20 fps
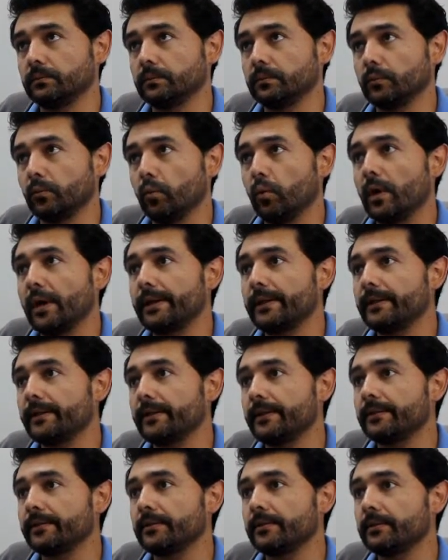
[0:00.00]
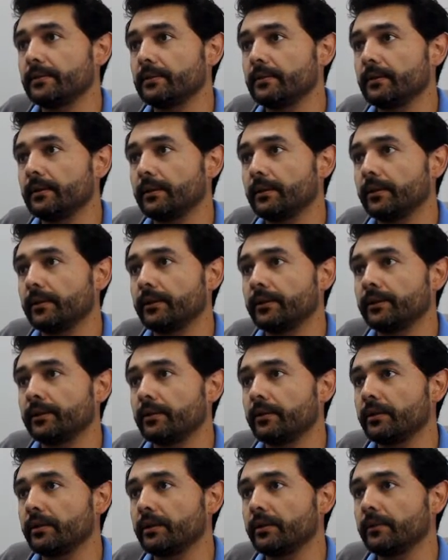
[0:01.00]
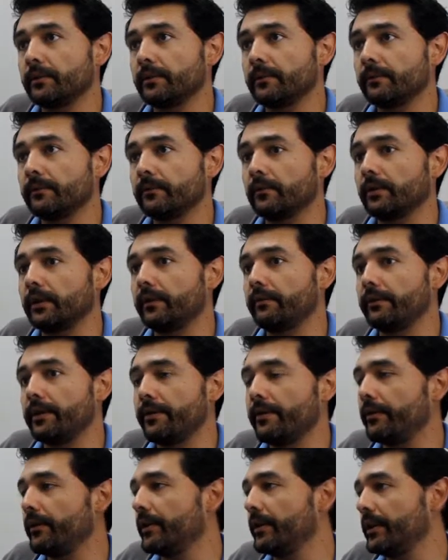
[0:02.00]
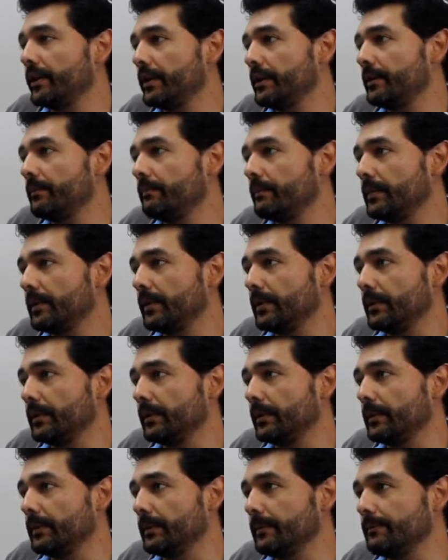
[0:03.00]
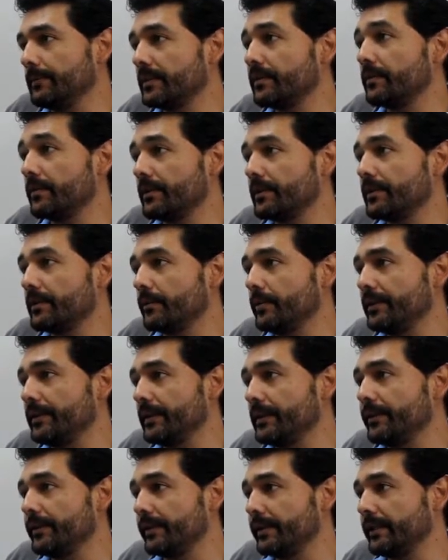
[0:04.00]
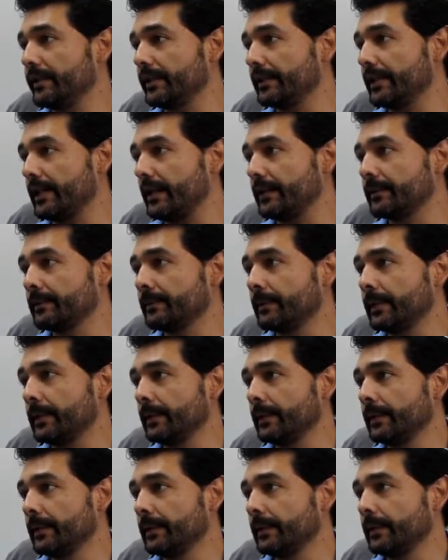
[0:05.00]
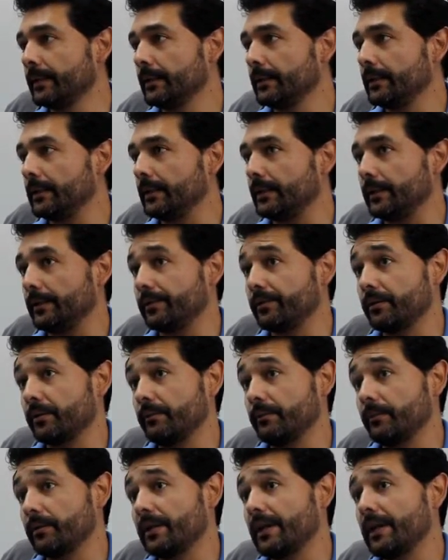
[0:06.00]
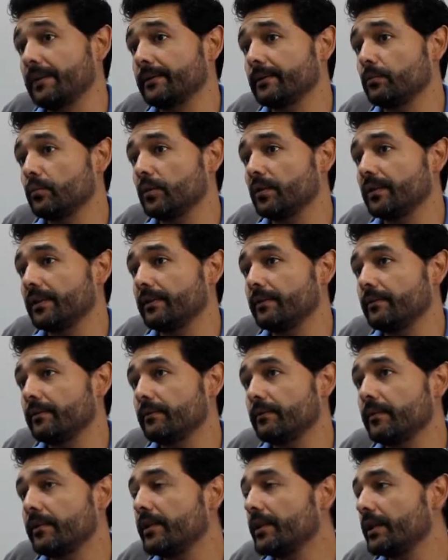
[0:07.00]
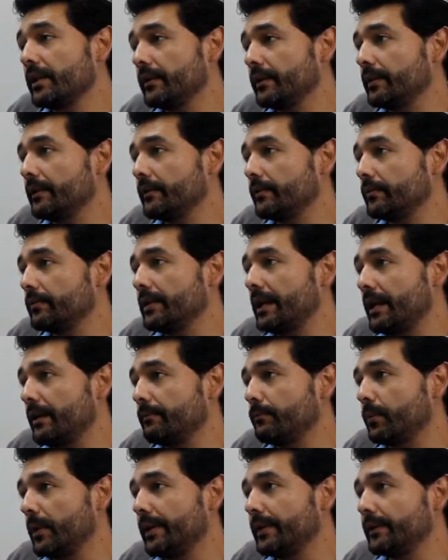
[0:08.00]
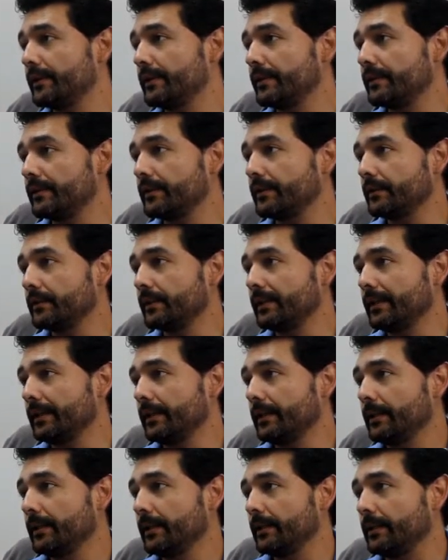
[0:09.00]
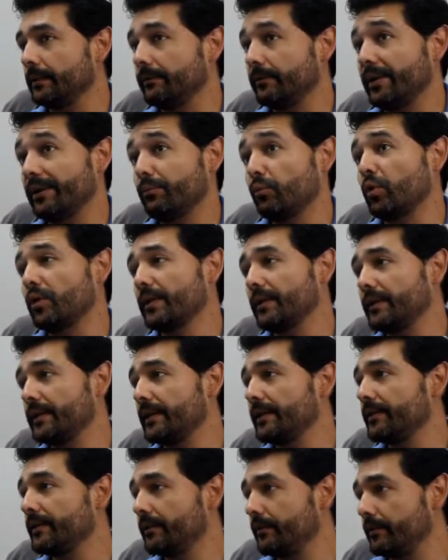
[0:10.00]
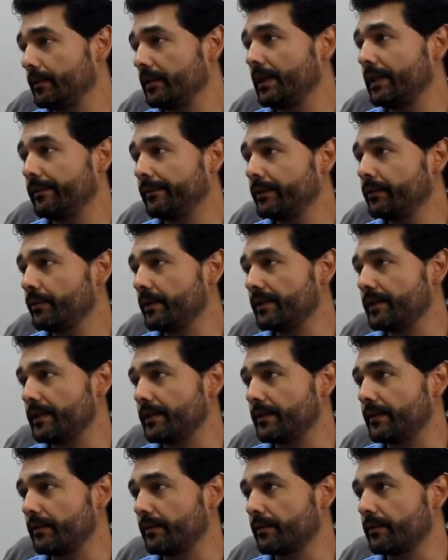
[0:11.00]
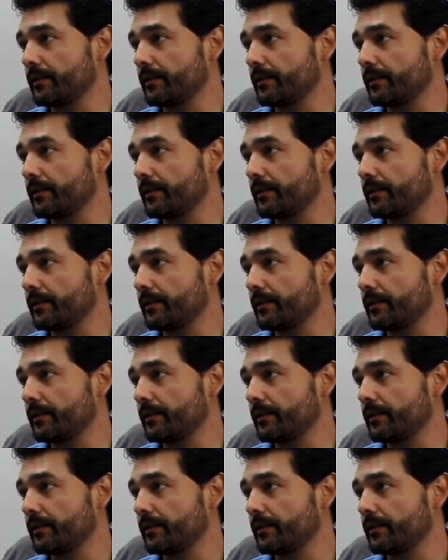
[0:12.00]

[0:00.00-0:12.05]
one assistant student for every 30 students that we teach in the class. So if your class is more than 30, then you will have one assistant. If you have more than 60, you will have two assistants.